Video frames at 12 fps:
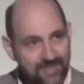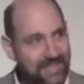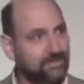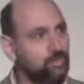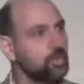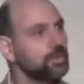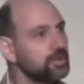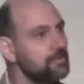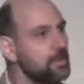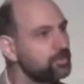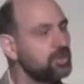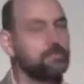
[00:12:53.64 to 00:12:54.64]
That's what the
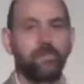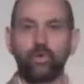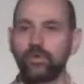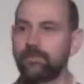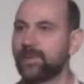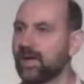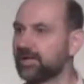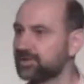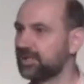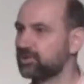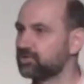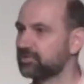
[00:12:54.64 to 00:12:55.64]
most important
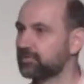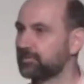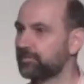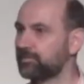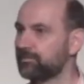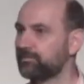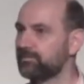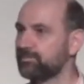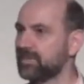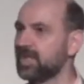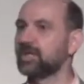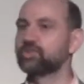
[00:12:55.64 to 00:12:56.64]
part is.
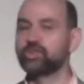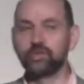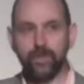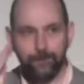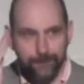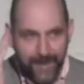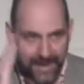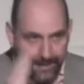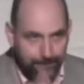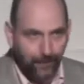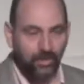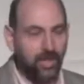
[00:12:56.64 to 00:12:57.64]
And so the
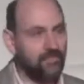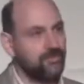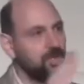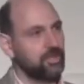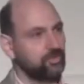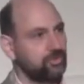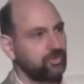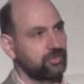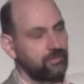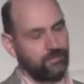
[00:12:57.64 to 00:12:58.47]
people are first.